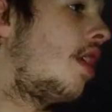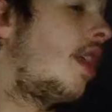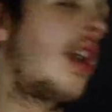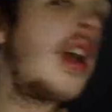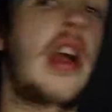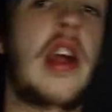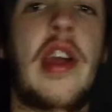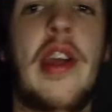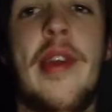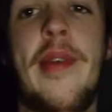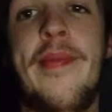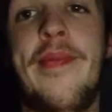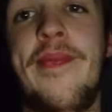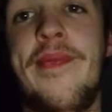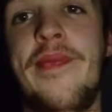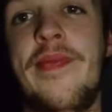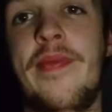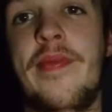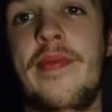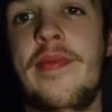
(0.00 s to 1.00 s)
Um,
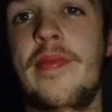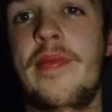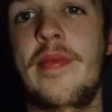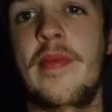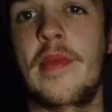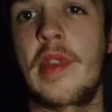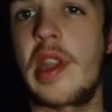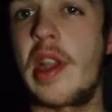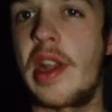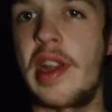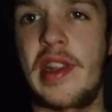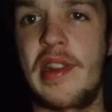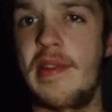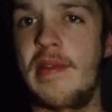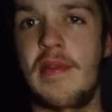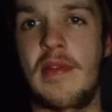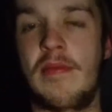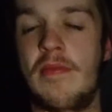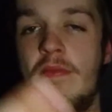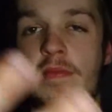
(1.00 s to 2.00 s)
and
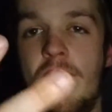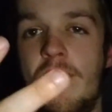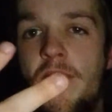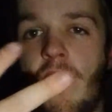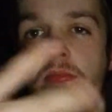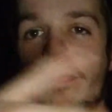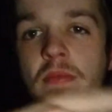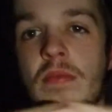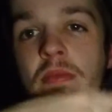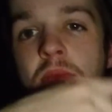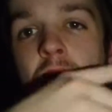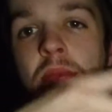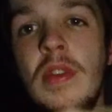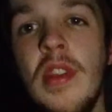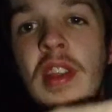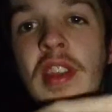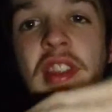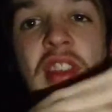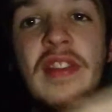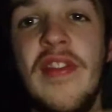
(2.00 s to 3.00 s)

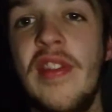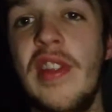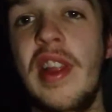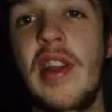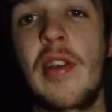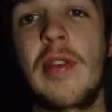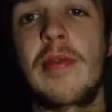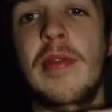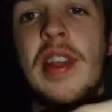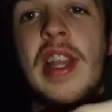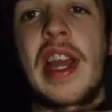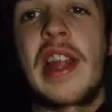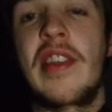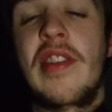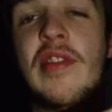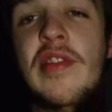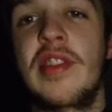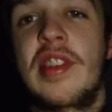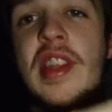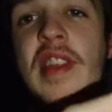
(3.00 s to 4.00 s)
they've lit up
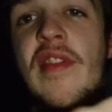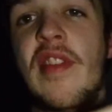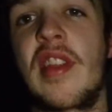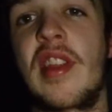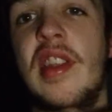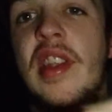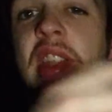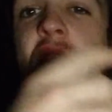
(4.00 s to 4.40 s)
candles and everything